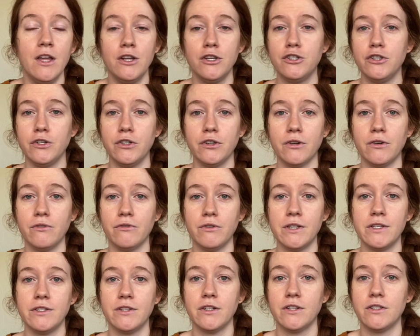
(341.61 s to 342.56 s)
Do your own
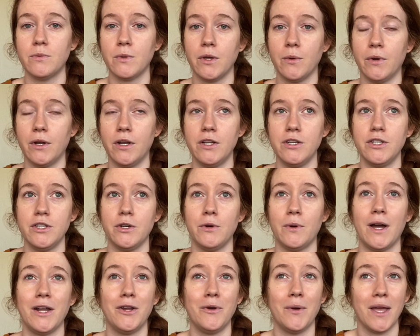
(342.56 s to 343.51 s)
research, what you want to do.
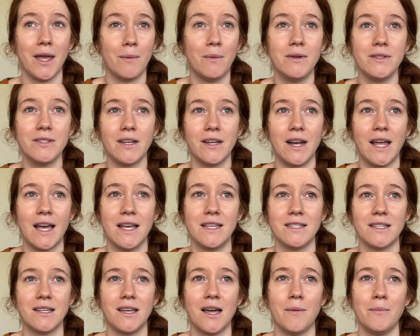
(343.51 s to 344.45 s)
I know Amazon has
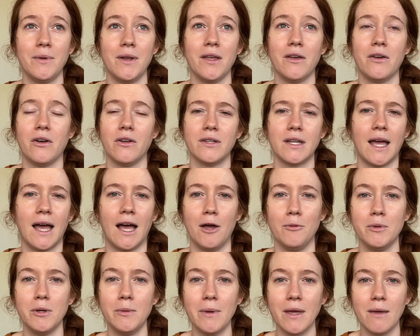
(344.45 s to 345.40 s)
a company called
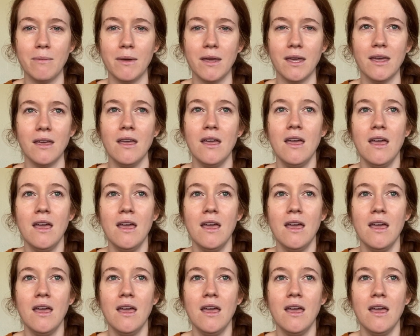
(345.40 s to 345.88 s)
ALVA Baby,